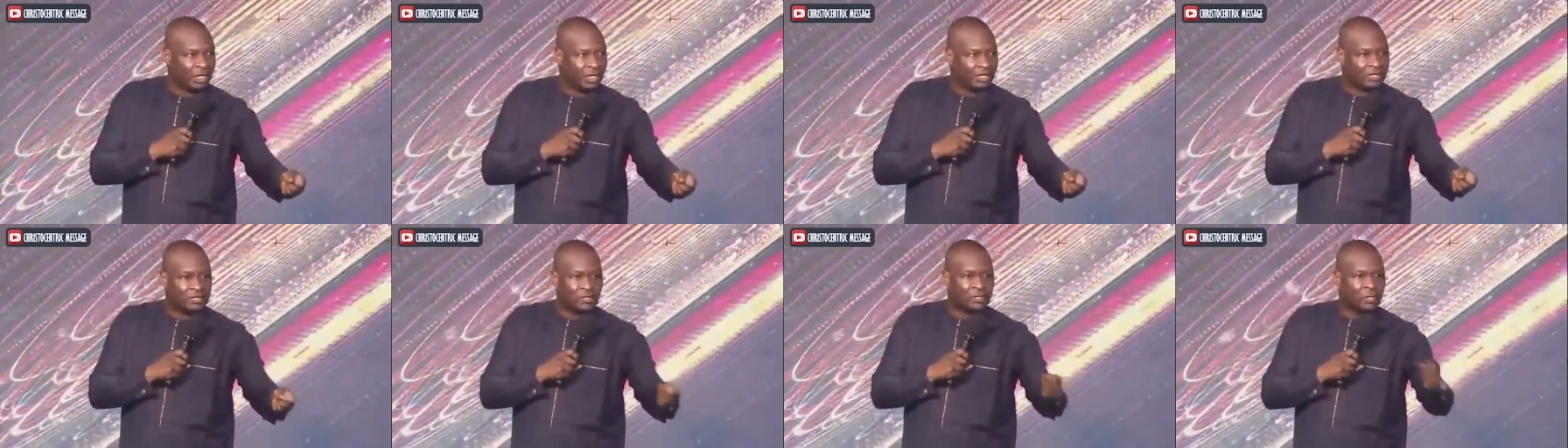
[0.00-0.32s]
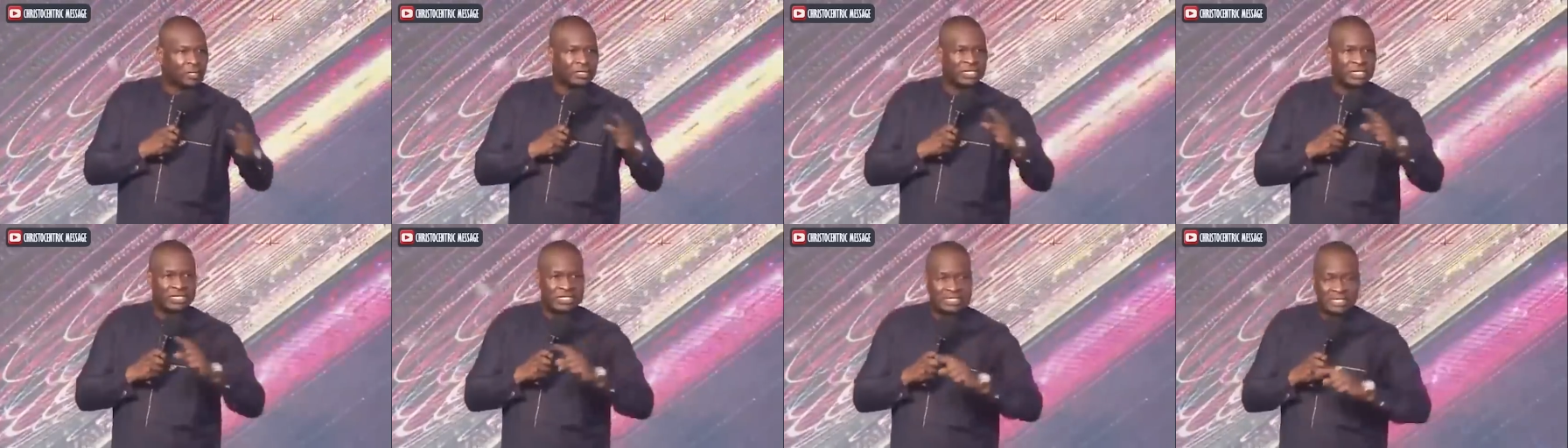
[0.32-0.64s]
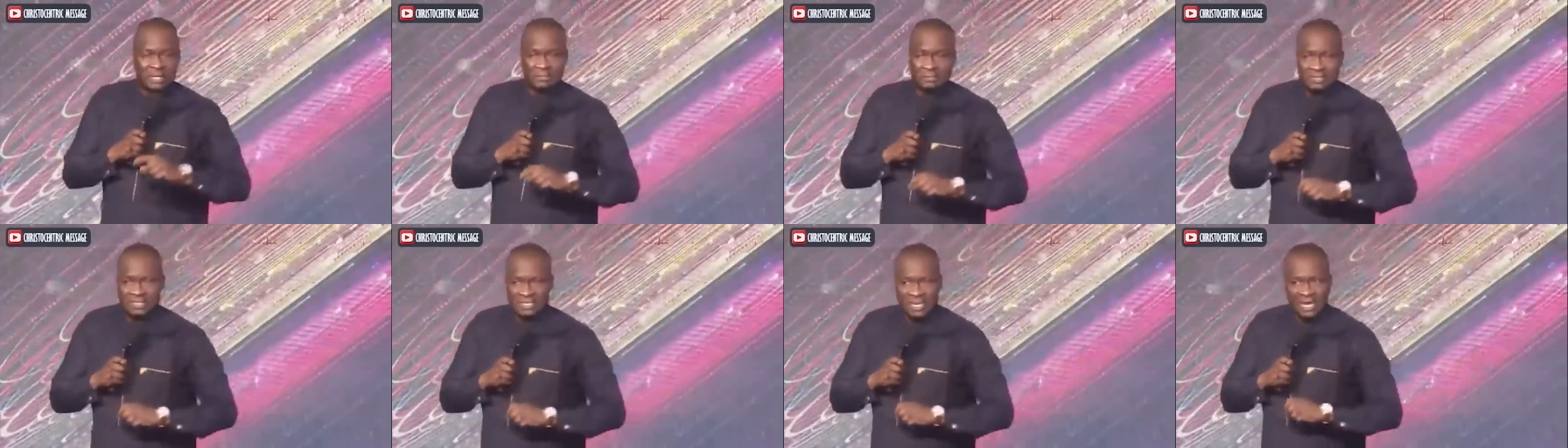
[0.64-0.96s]
it's not the
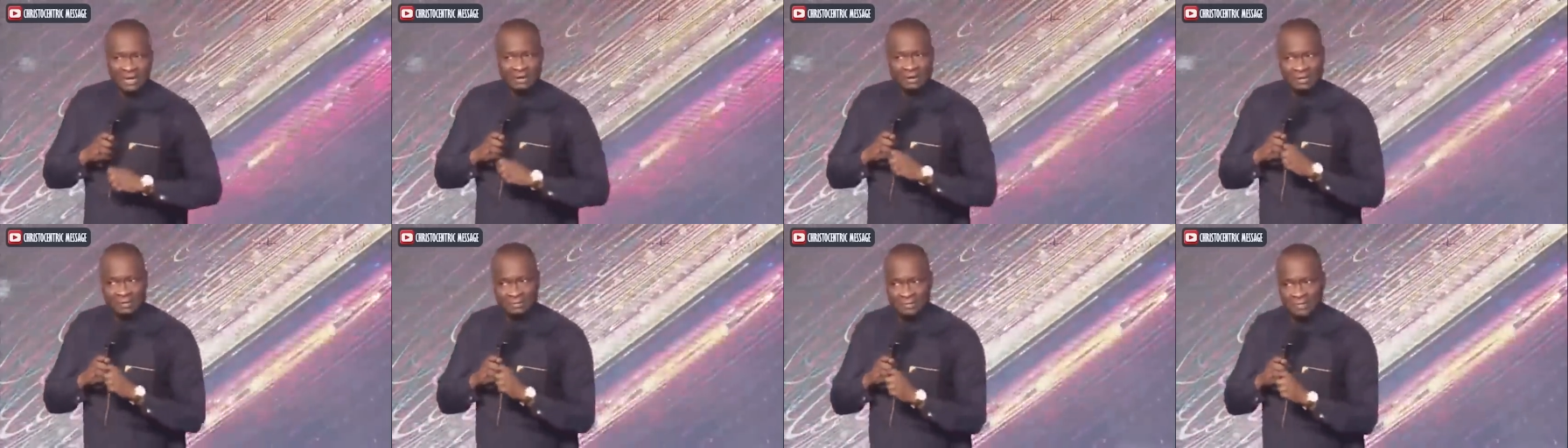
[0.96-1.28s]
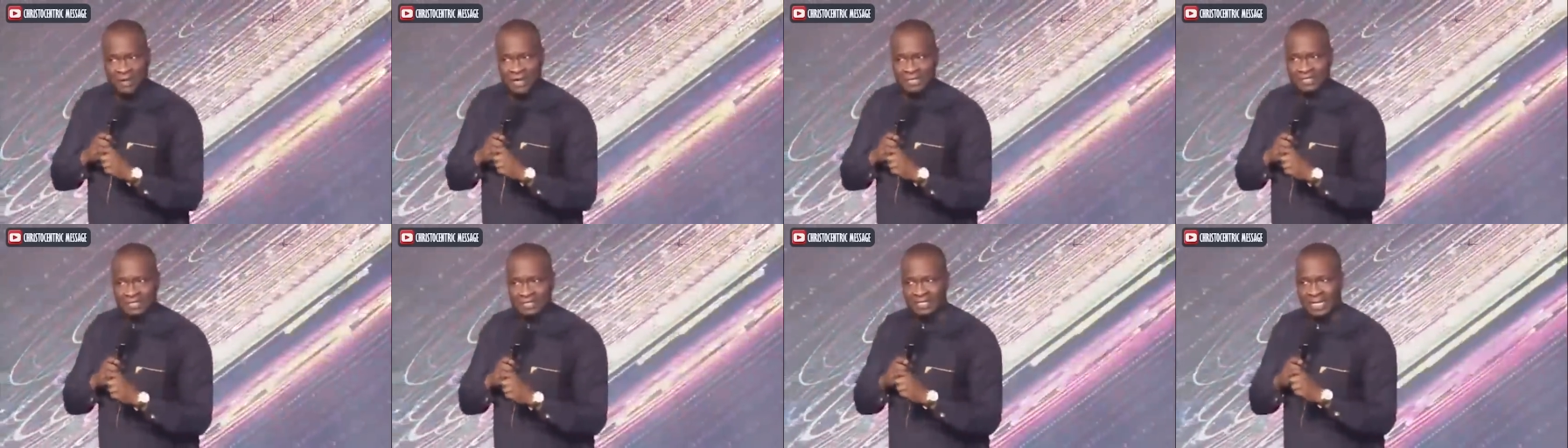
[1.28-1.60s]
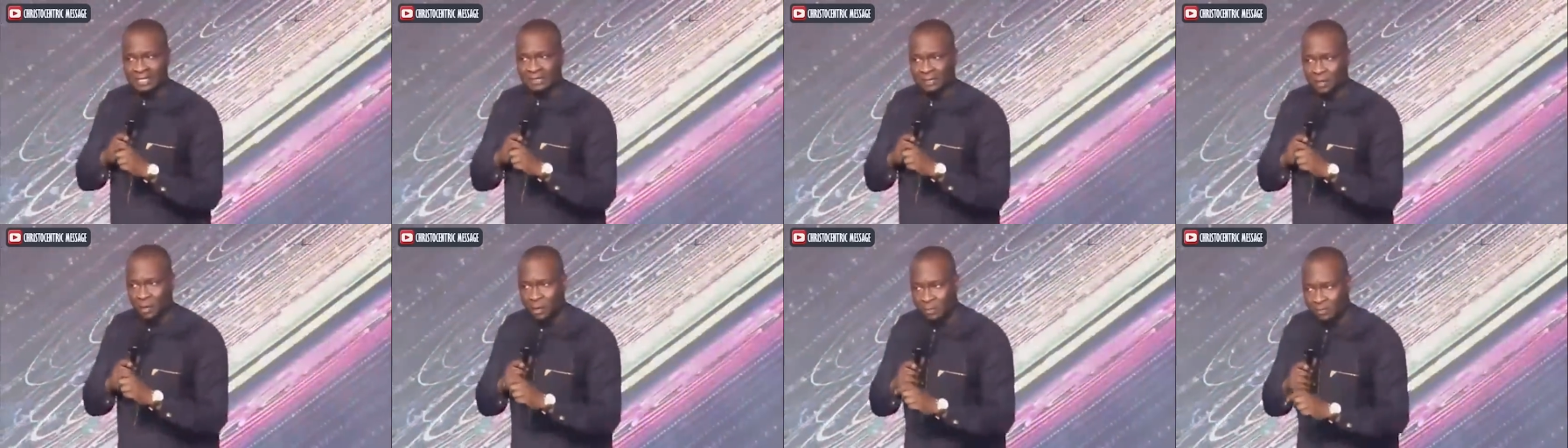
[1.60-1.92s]
same sacrifice
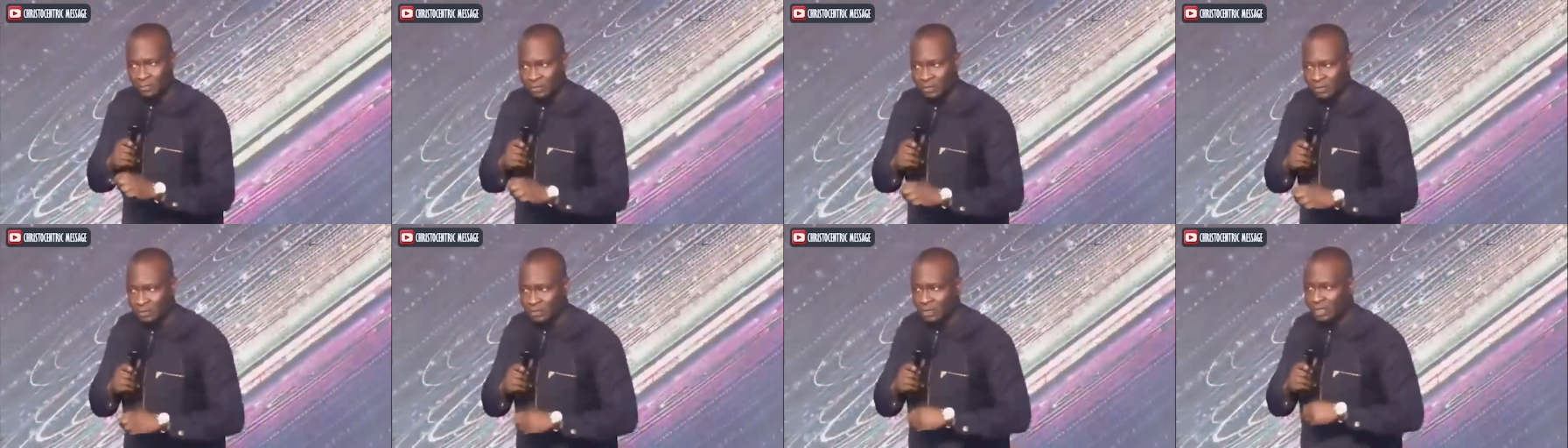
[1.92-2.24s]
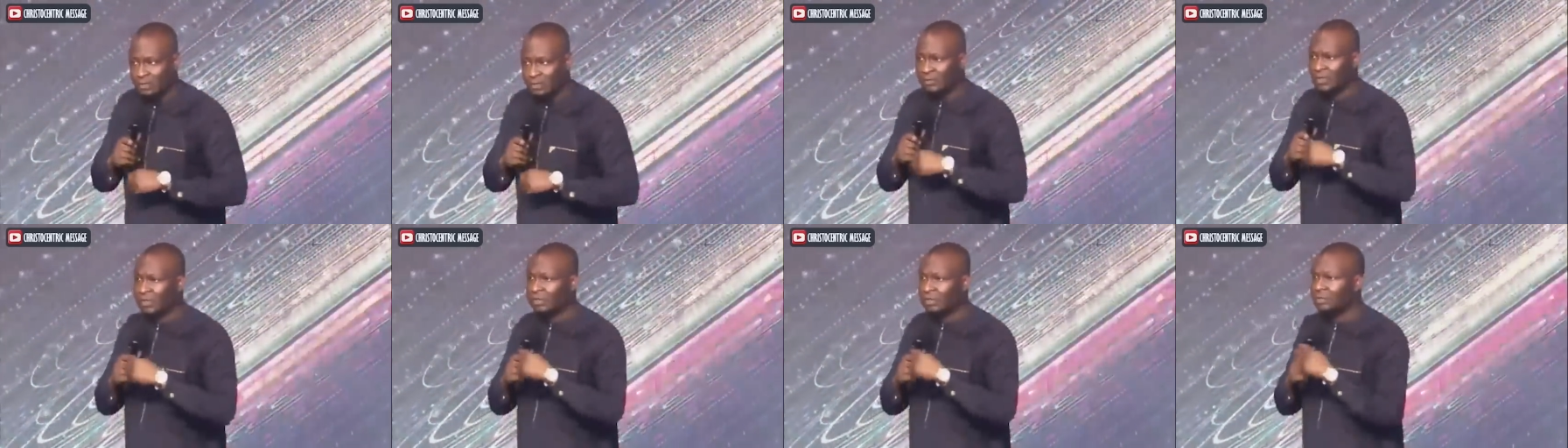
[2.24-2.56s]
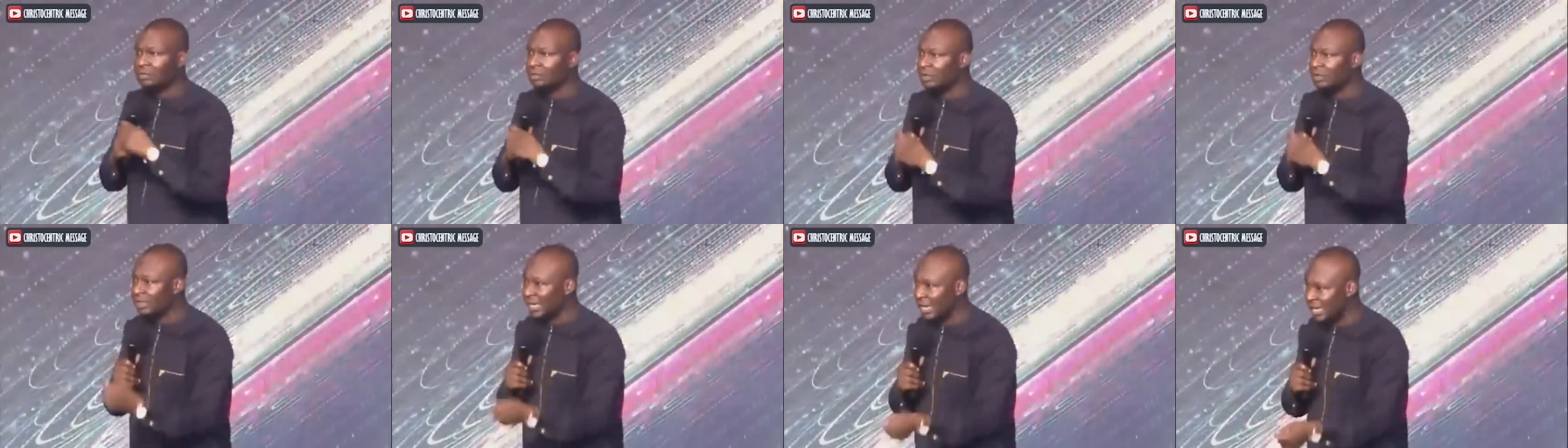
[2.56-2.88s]
that comes to giving
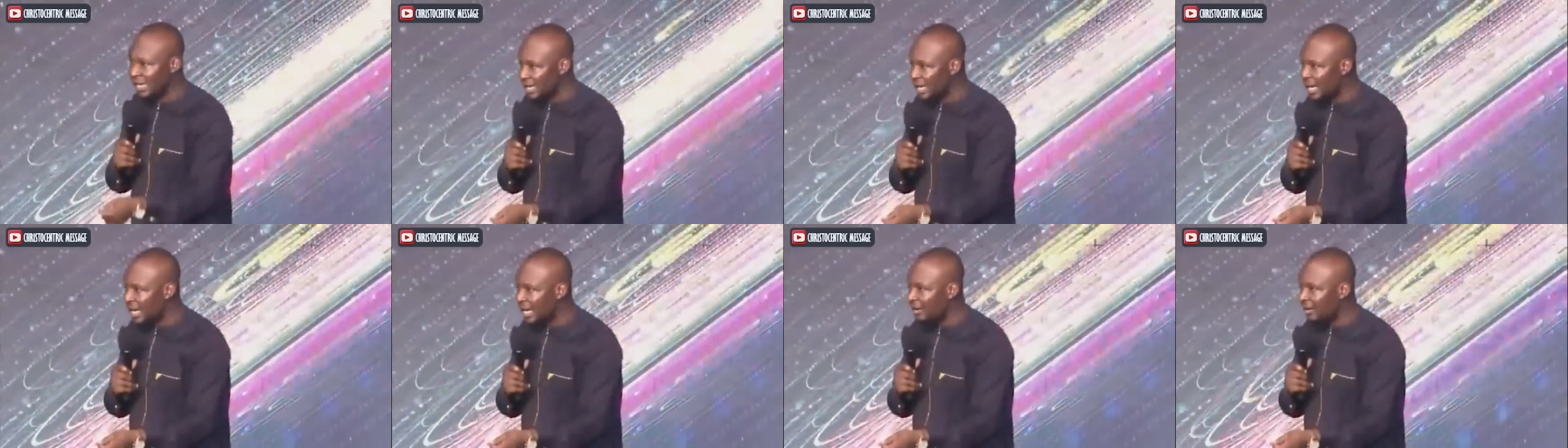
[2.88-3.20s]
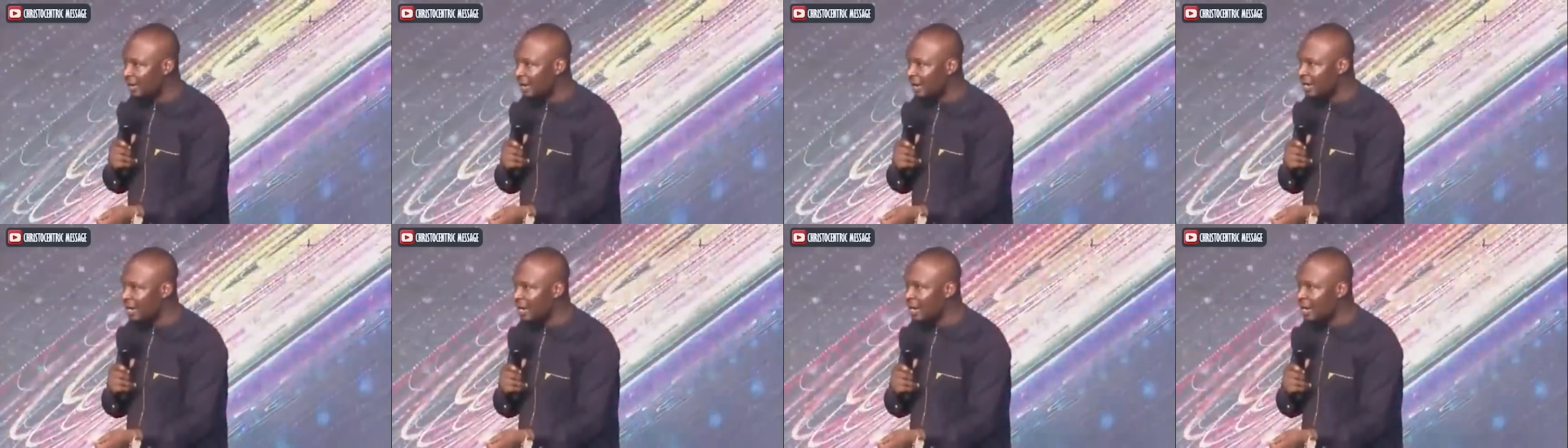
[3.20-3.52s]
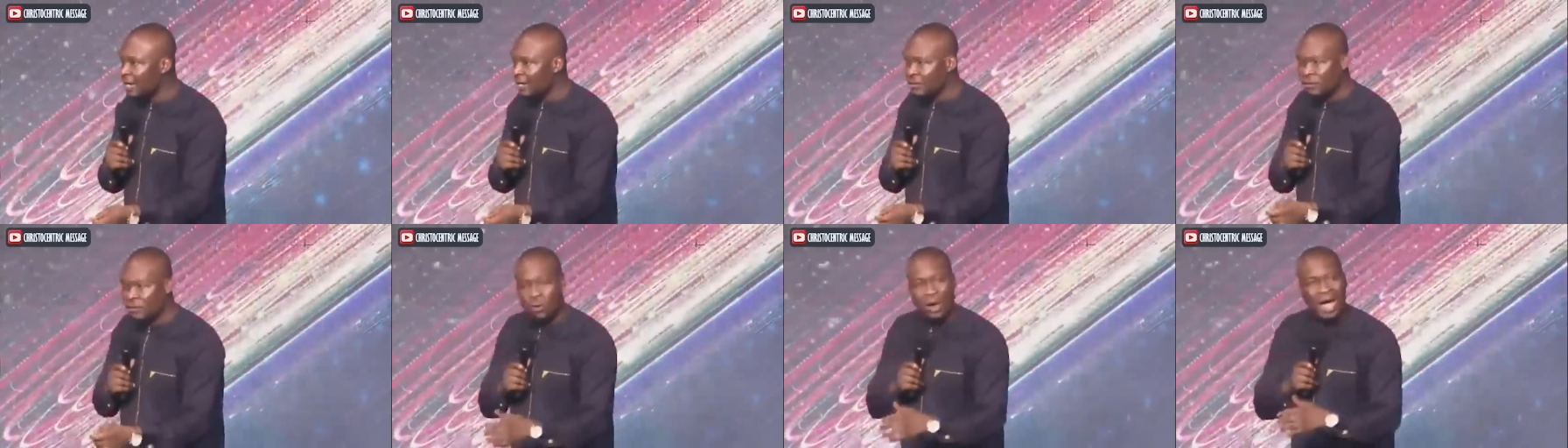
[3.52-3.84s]
10 naira.
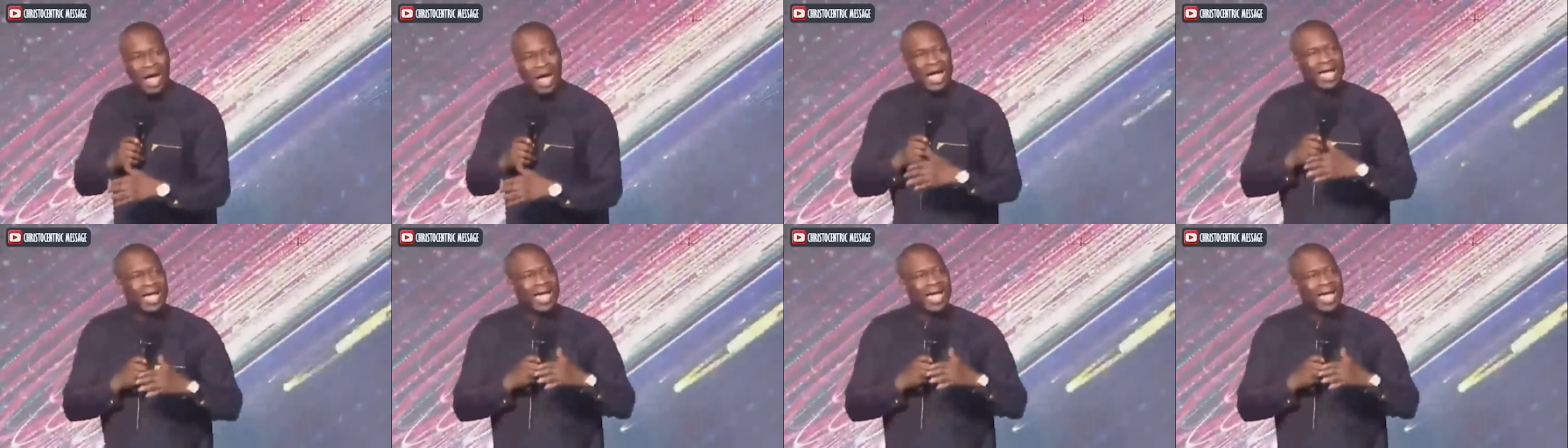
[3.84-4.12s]
So I